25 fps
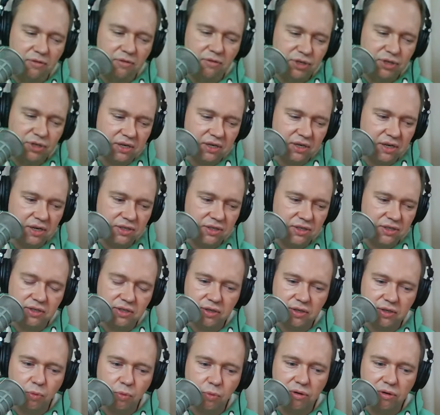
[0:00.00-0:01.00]
actually listening
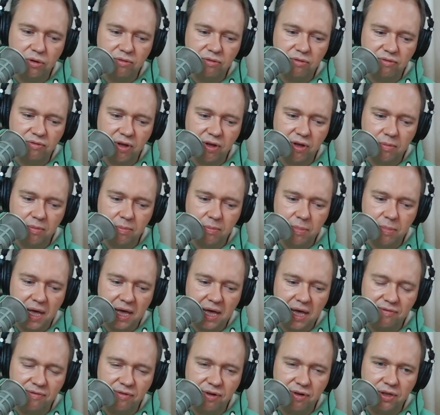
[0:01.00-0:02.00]
to one of
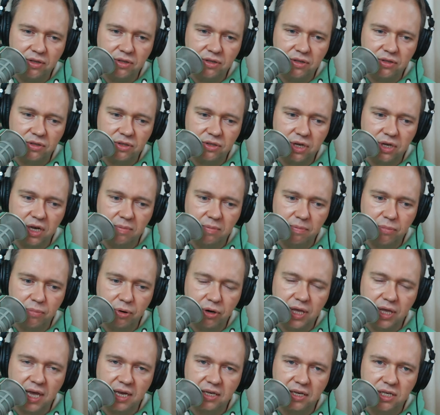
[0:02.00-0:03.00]
Pat Flynn's
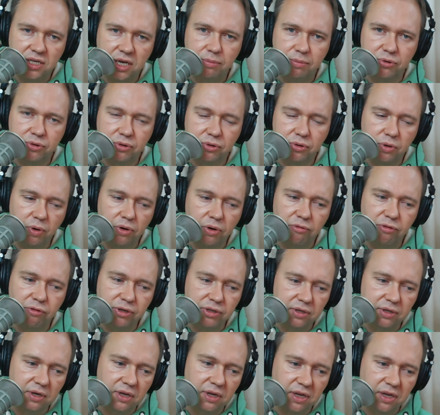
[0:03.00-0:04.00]
podcast episodes quite
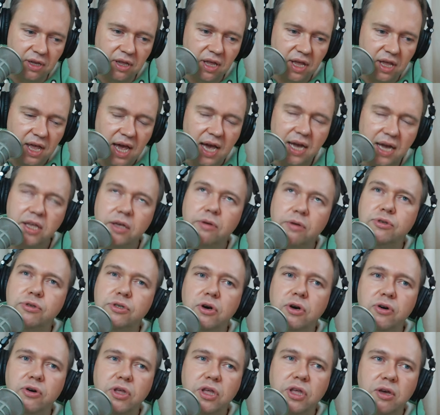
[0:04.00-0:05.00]
recently, and he was
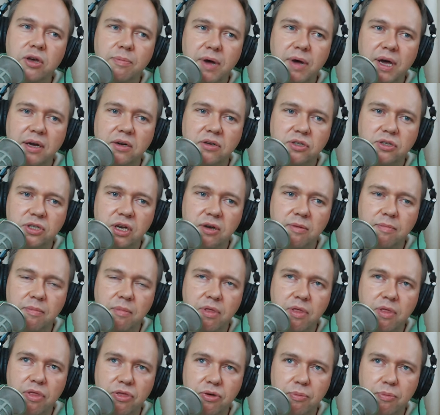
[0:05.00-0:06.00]
talking about
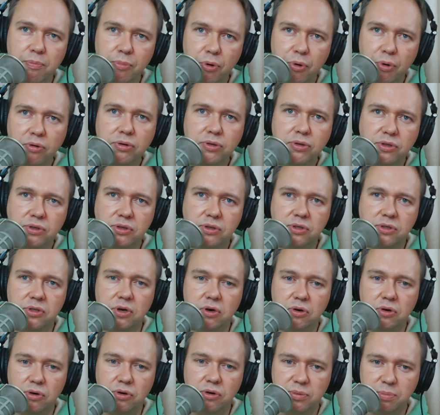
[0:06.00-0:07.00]
the posts
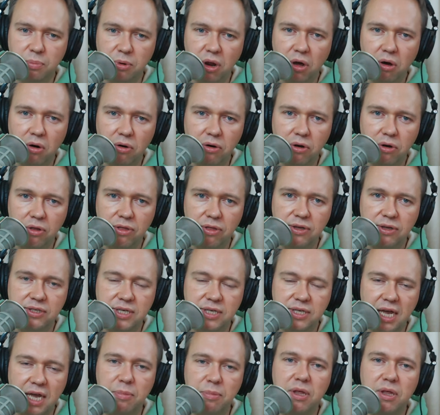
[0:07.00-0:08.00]
on his blog that
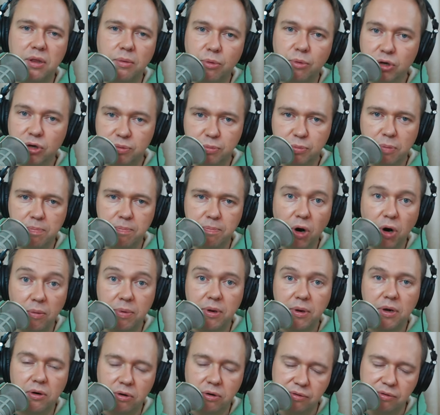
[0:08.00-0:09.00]
had been the most
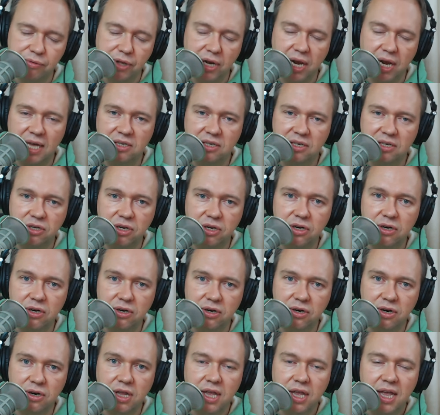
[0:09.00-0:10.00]
popular over the last
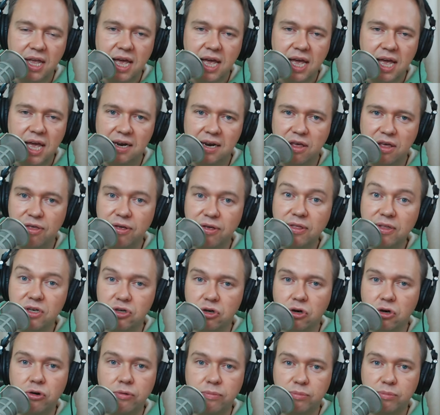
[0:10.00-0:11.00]
year. And I think the
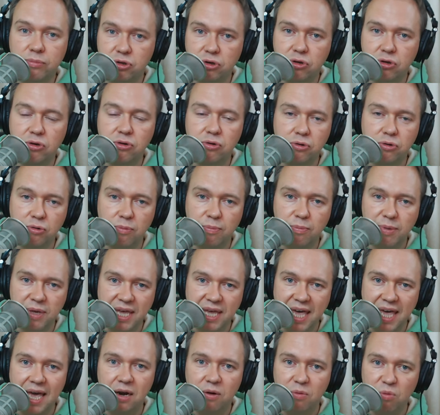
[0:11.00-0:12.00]
top two
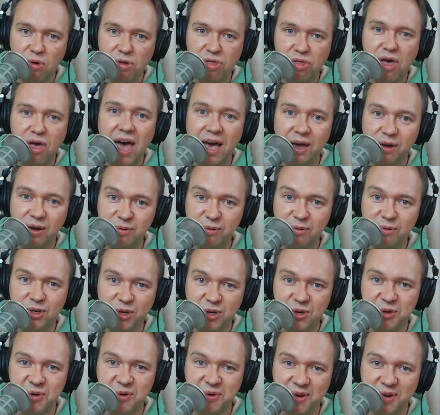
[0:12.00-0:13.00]
began with "how
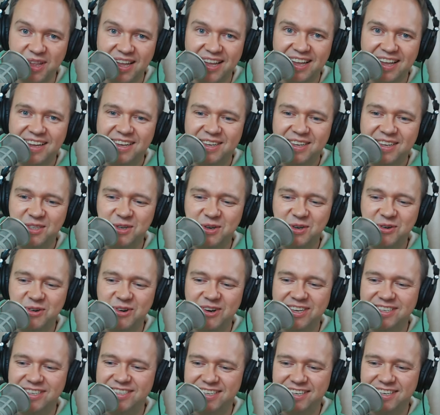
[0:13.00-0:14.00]
to." So
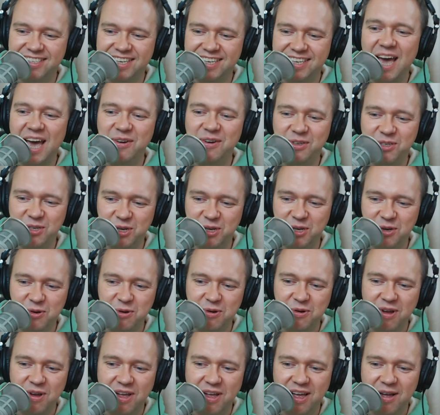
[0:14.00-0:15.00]
is "how
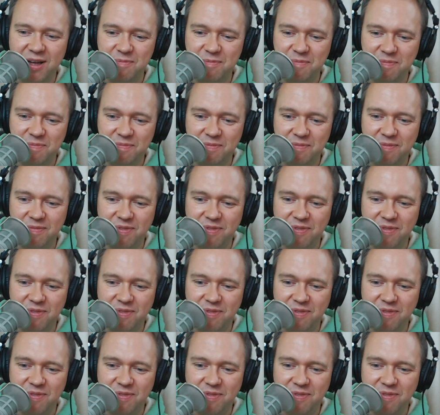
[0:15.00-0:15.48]
to"